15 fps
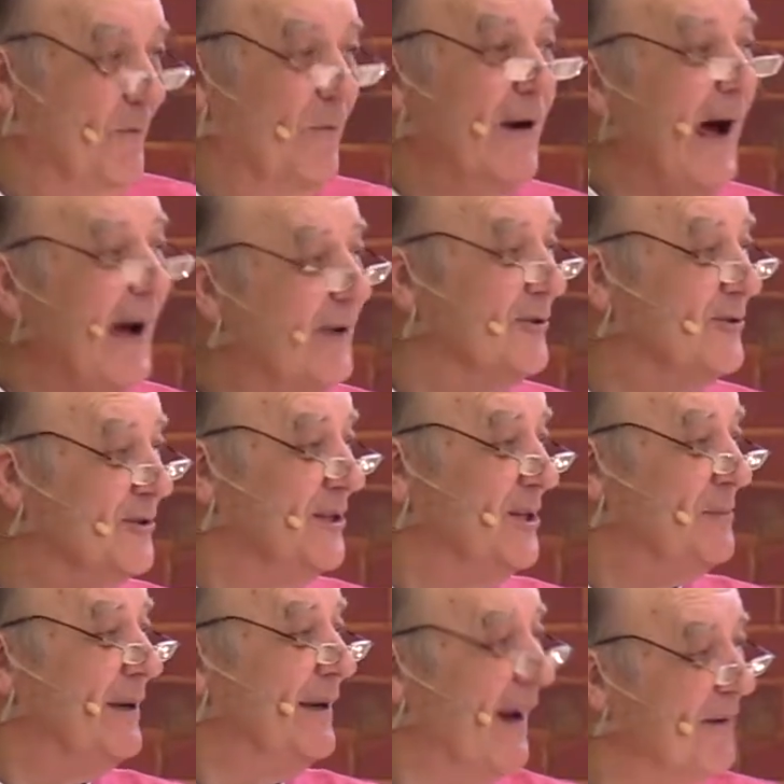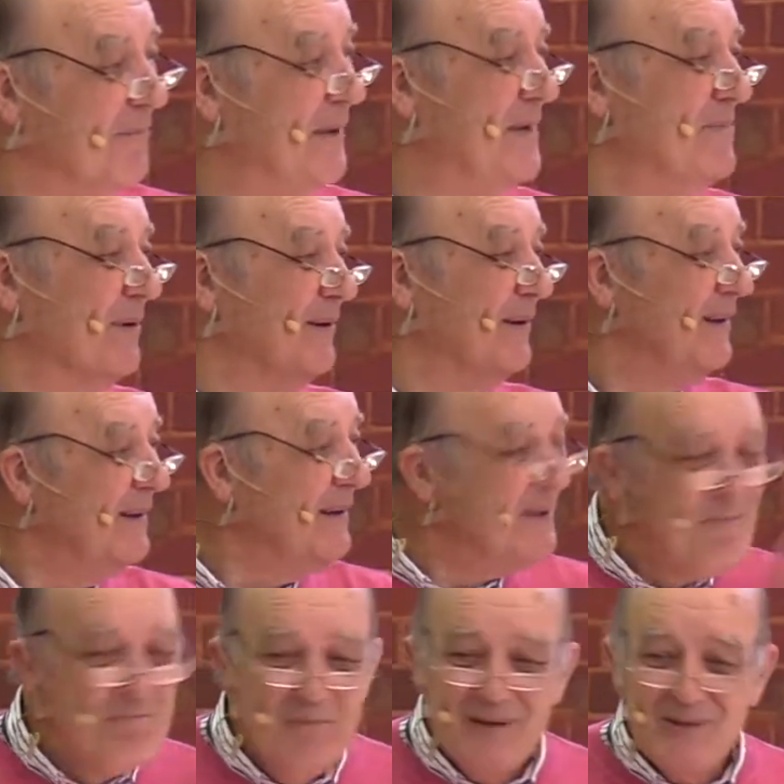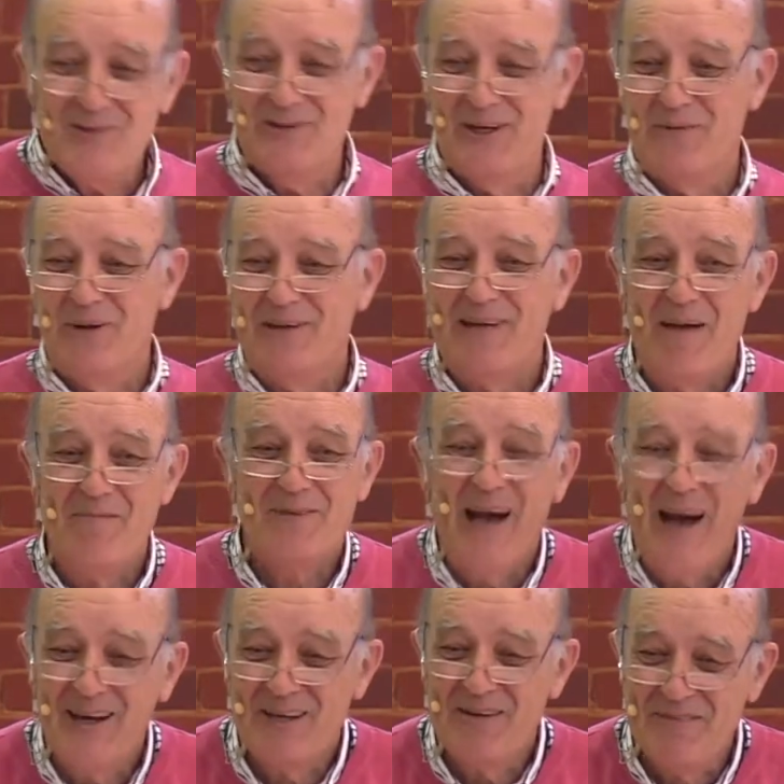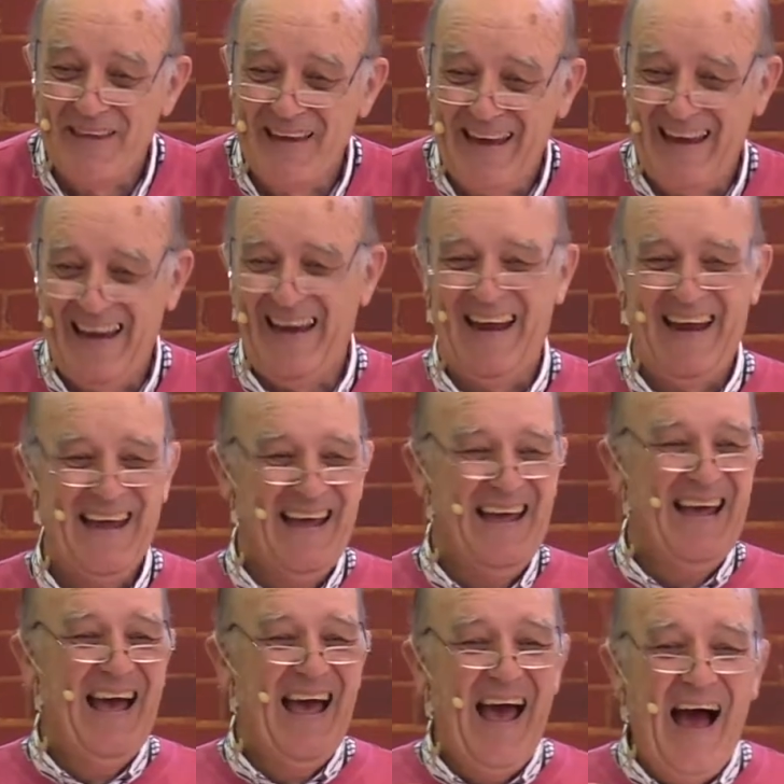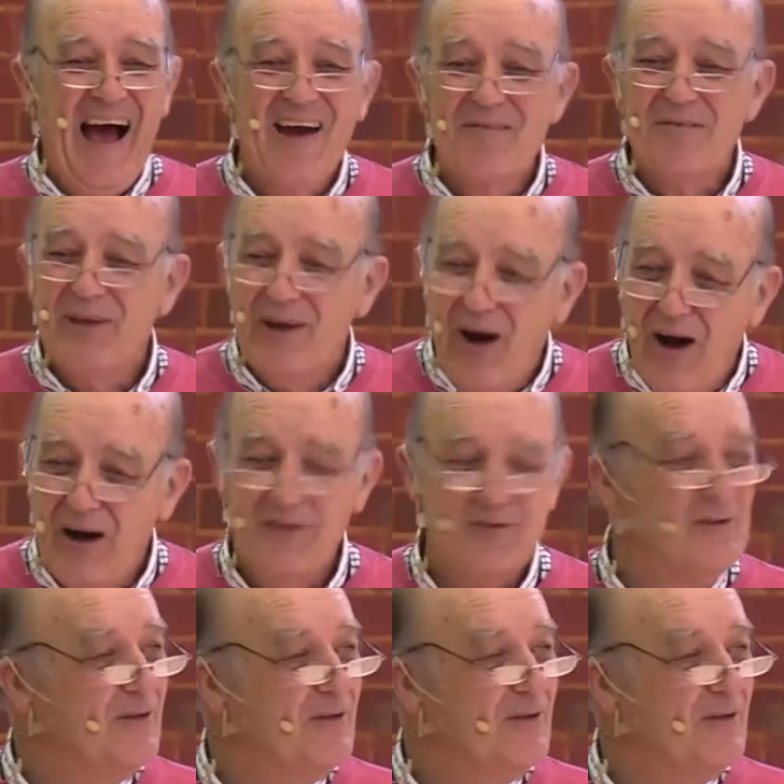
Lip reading: what I consider to be young people ministering what comes out of their hearts